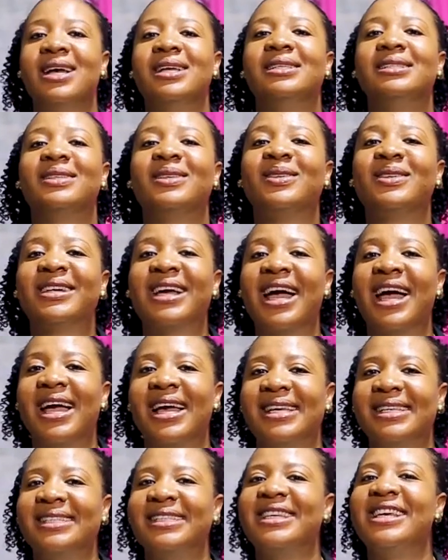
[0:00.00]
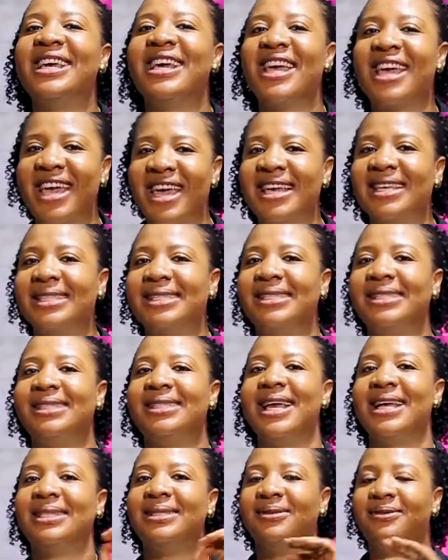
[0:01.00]
So guys, it's
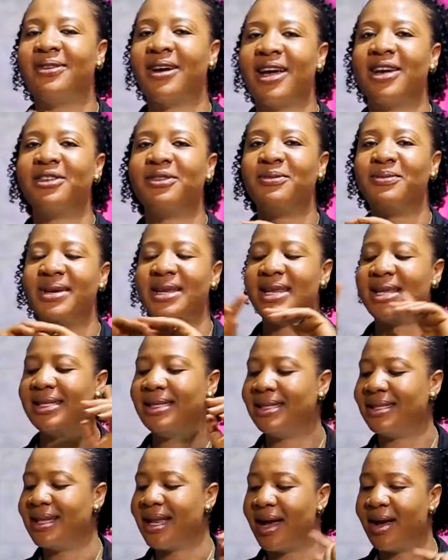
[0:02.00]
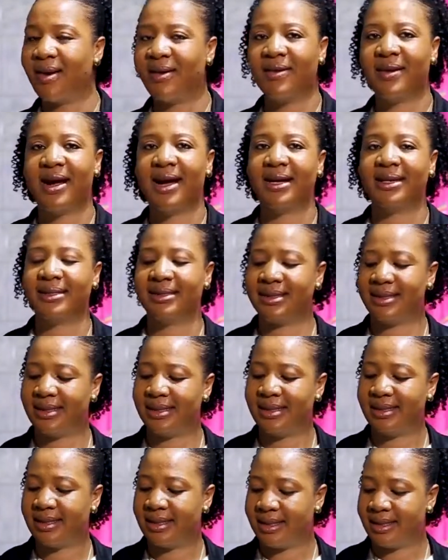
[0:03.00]
35 minutes now and
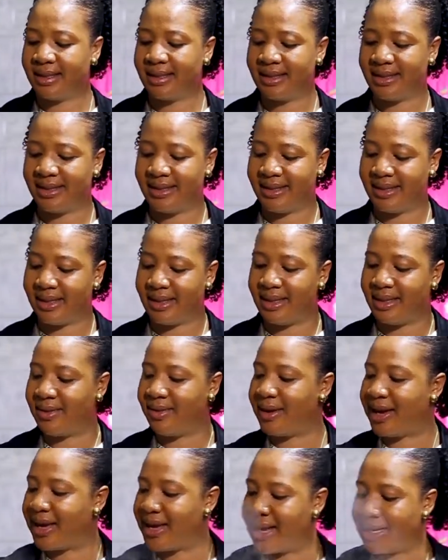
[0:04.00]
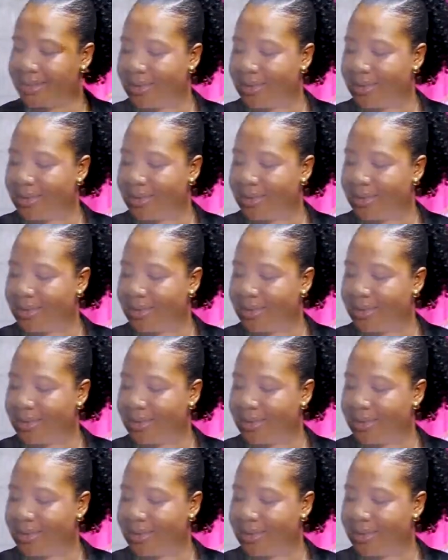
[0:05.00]
we're here